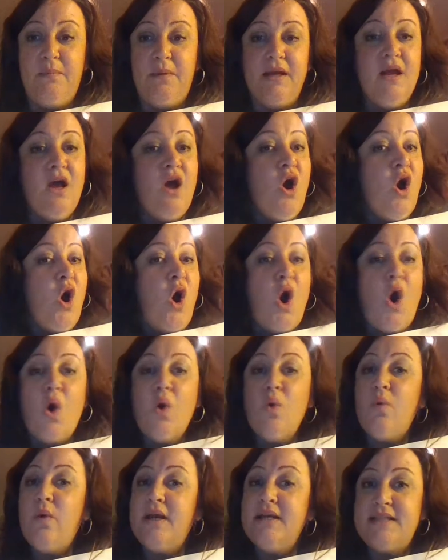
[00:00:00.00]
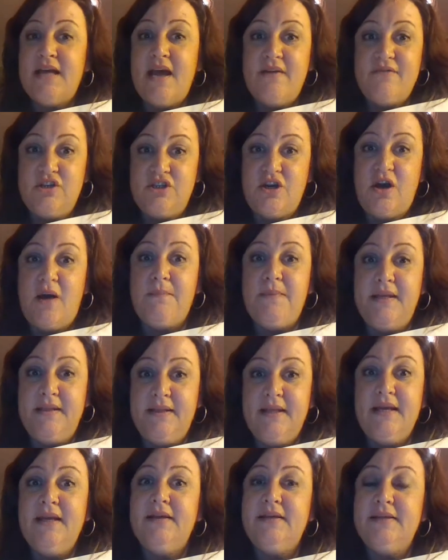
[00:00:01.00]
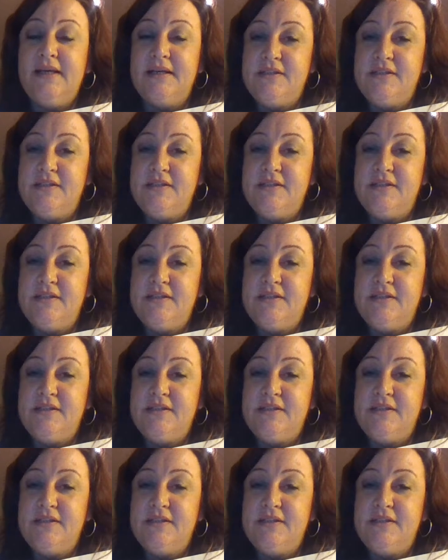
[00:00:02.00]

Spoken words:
But always have a shopping link